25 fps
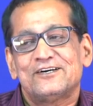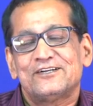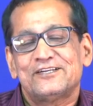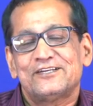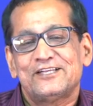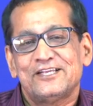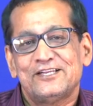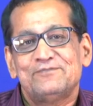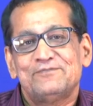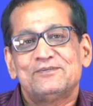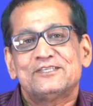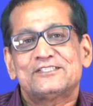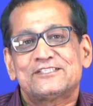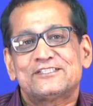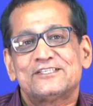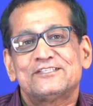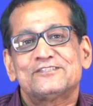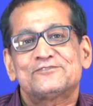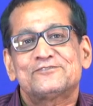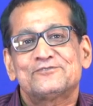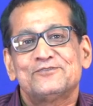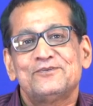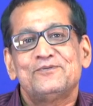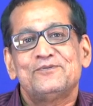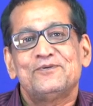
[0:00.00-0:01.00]

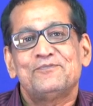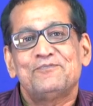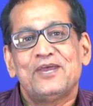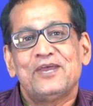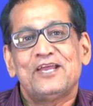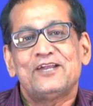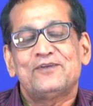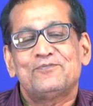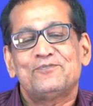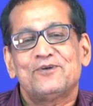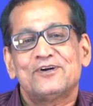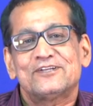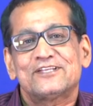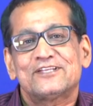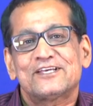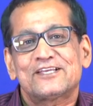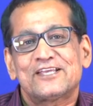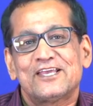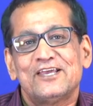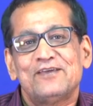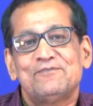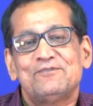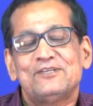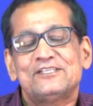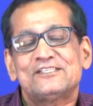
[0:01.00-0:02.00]
derivations will be made for the
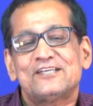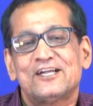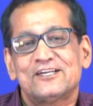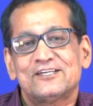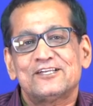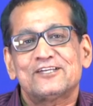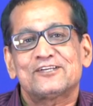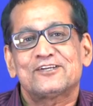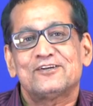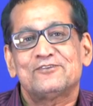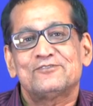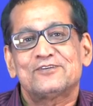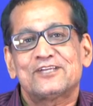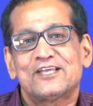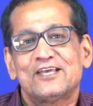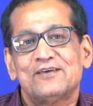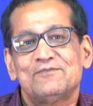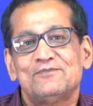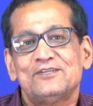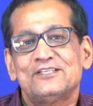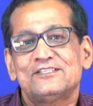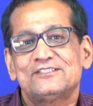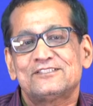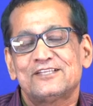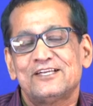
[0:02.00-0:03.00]
cables, underground
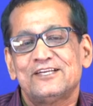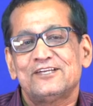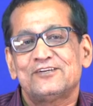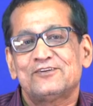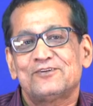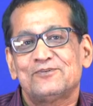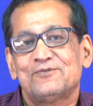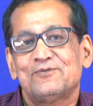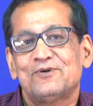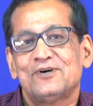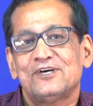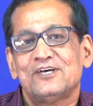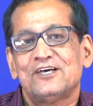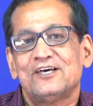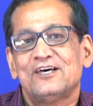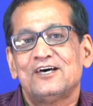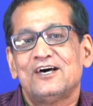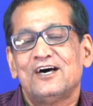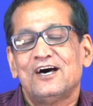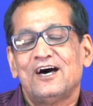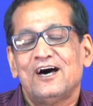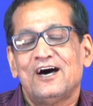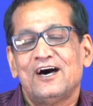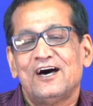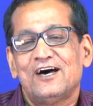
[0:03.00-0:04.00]
cables, right.
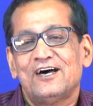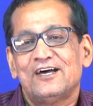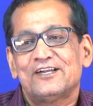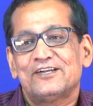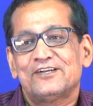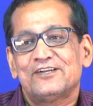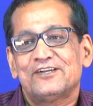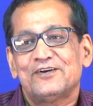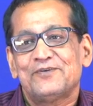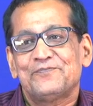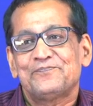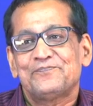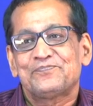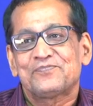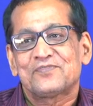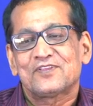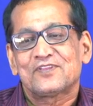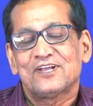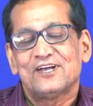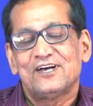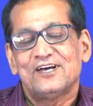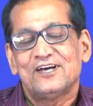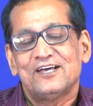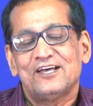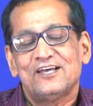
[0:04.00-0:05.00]
And
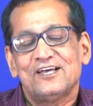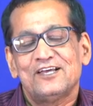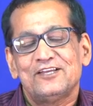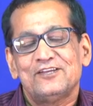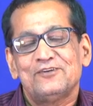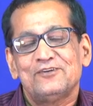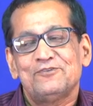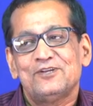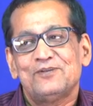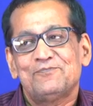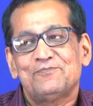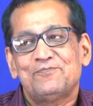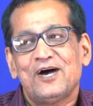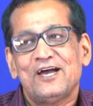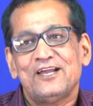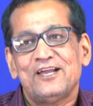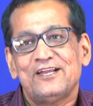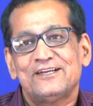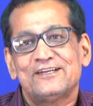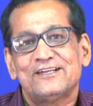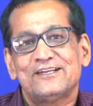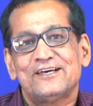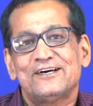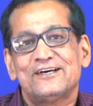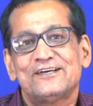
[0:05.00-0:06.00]
you will
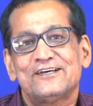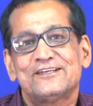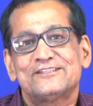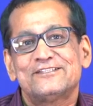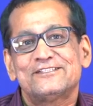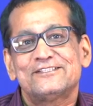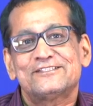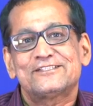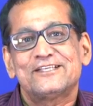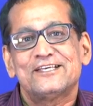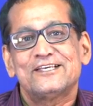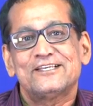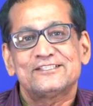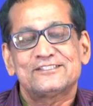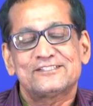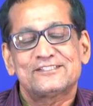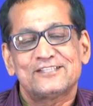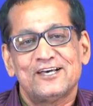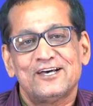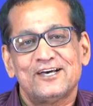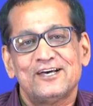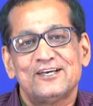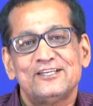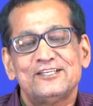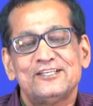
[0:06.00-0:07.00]
find these things,
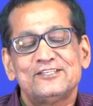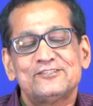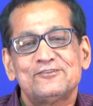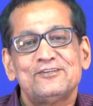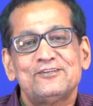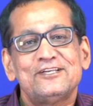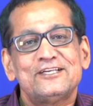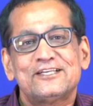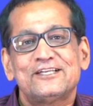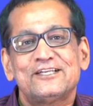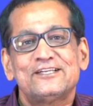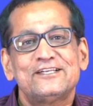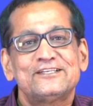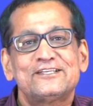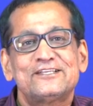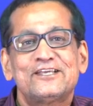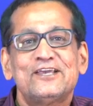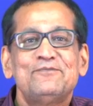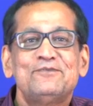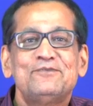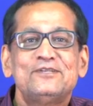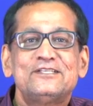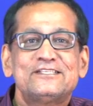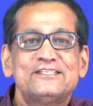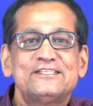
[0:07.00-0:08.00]
insulator and
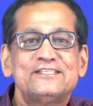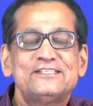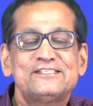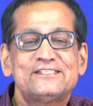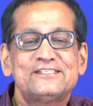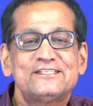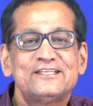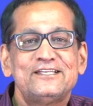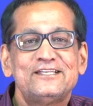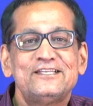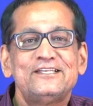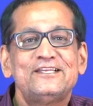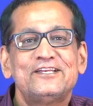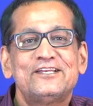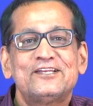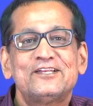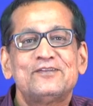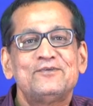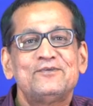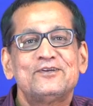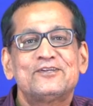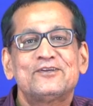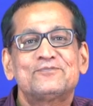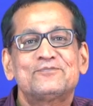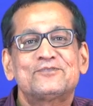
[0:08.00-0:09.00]
cables, initially little
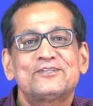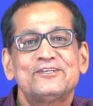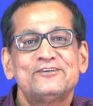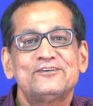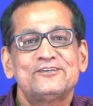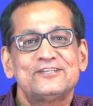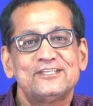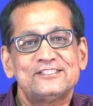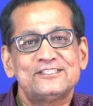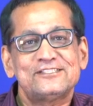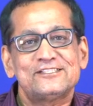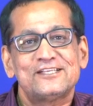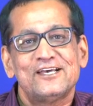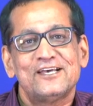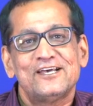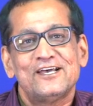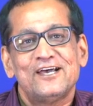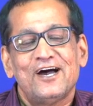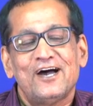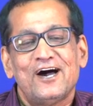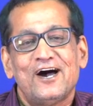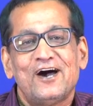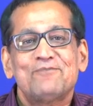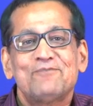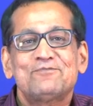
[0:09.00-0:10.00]
bit of theories,
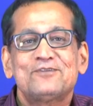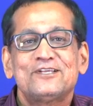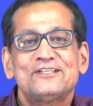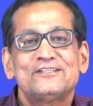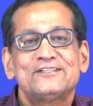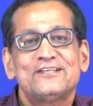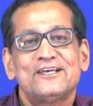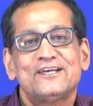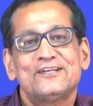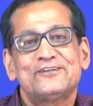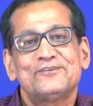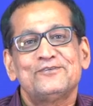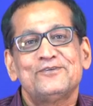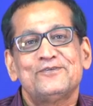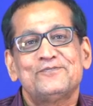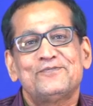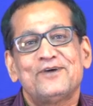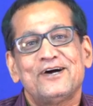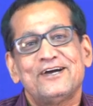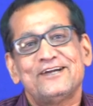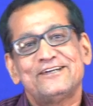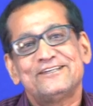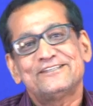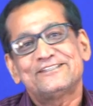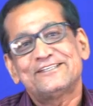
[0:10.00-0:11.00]
after that you will
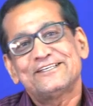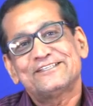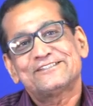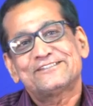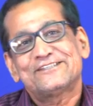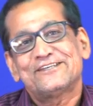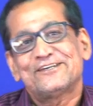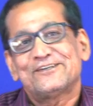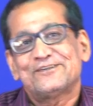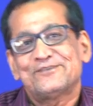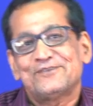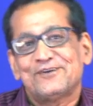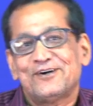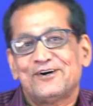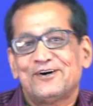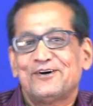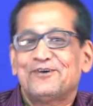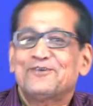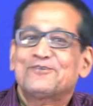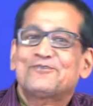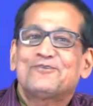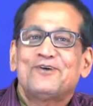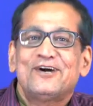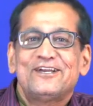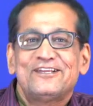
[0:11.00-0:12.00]
find things
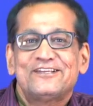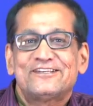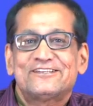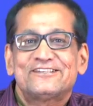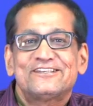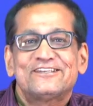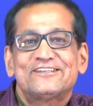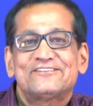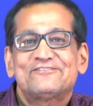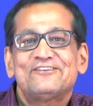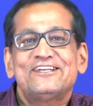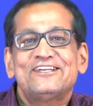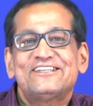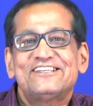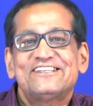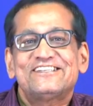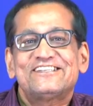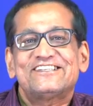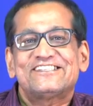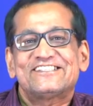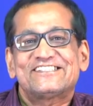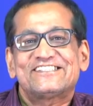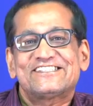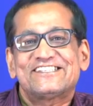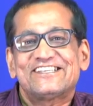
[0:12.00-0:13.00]
are quite
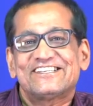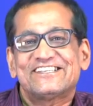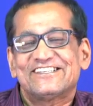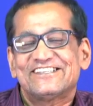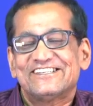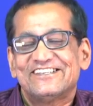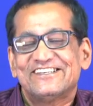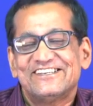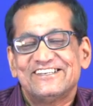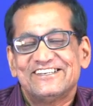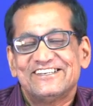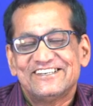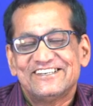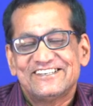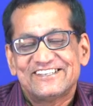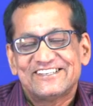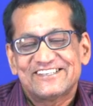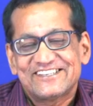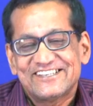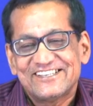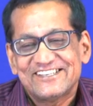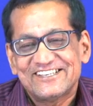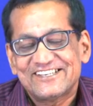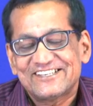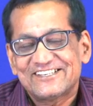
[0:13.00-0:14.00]
interesting,
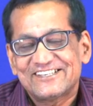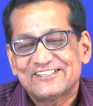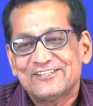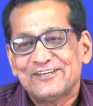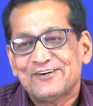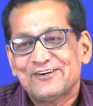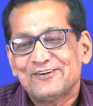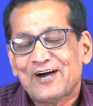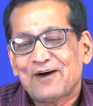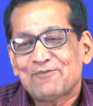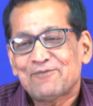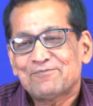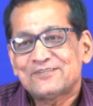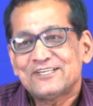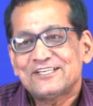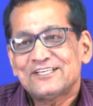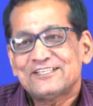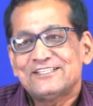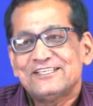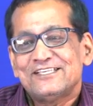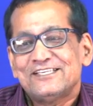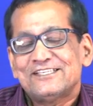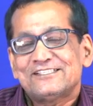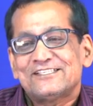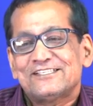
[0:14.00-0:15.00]
right. After
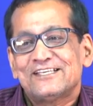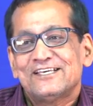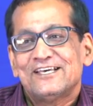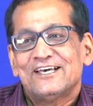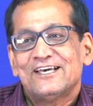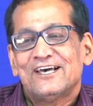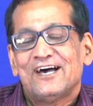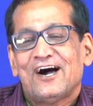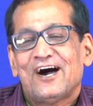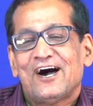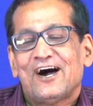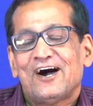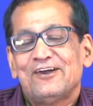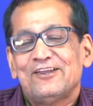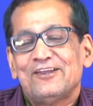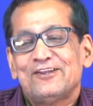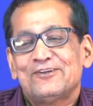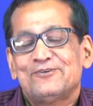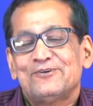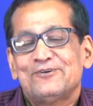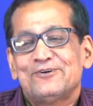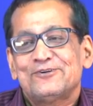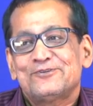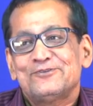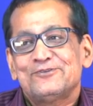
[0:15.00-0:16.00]
this I will
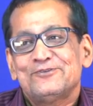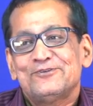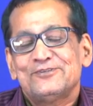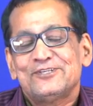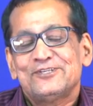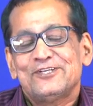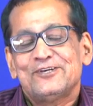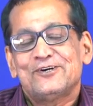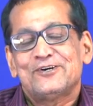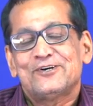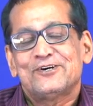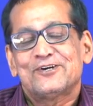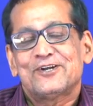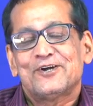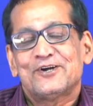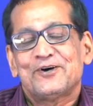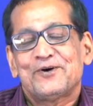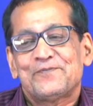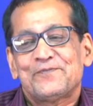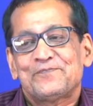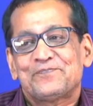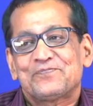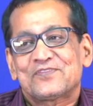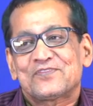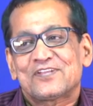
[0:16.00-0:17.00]
go to your
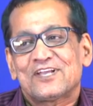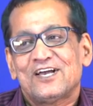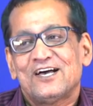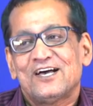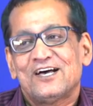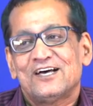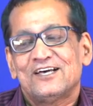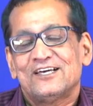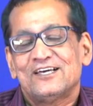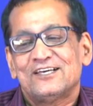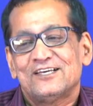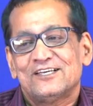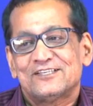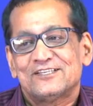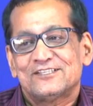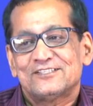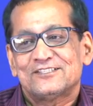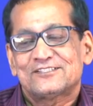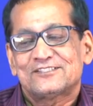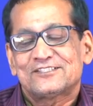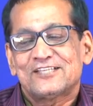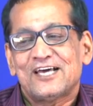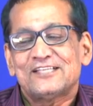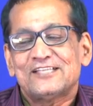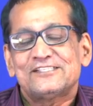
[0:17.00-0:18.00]

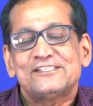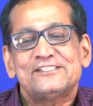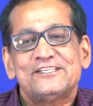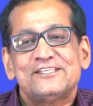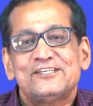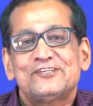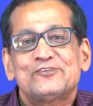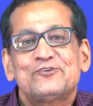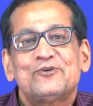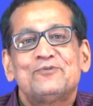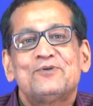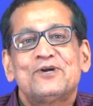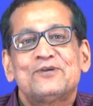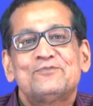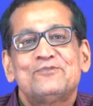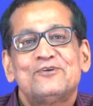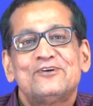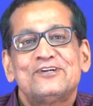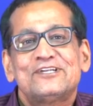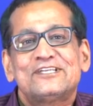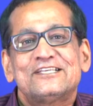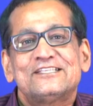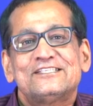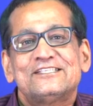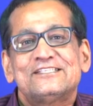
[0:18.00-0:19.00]
transient over
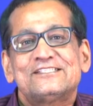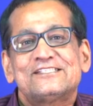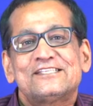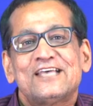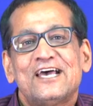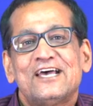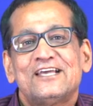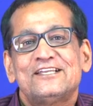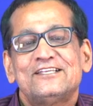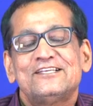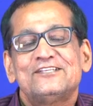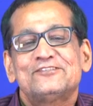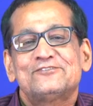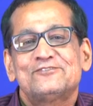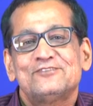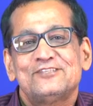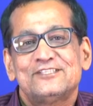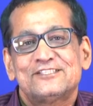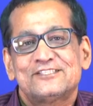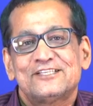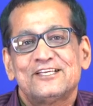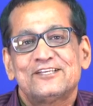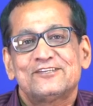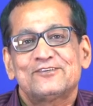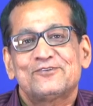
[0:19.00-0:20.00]
voltages and
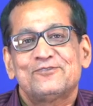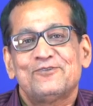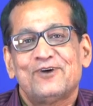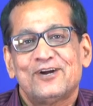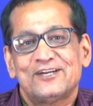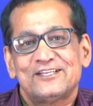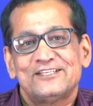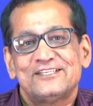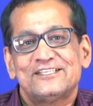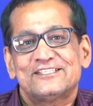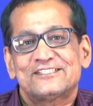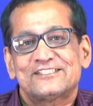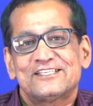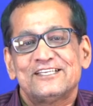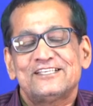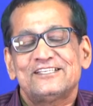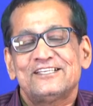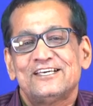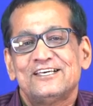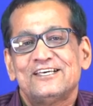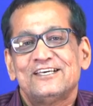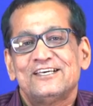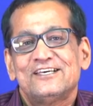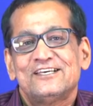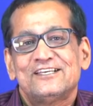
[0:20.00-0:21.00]
insulation coordination.
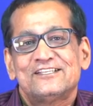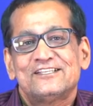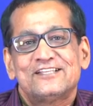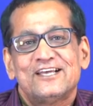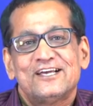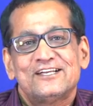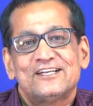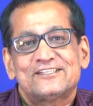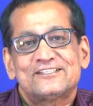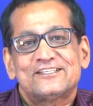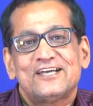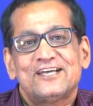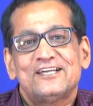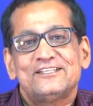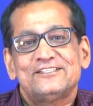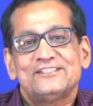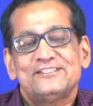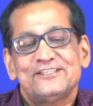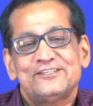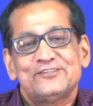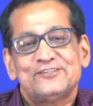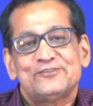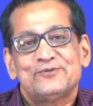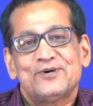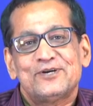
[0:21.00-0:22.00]
That
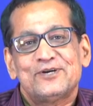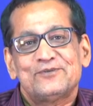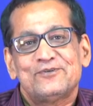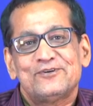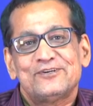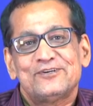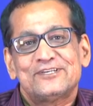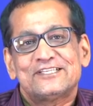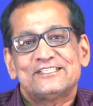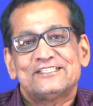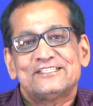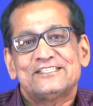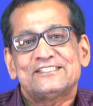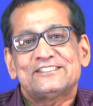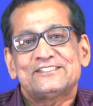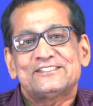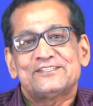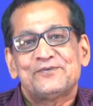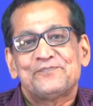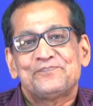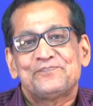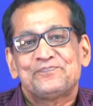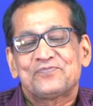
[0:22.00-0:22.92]
transient over voltages,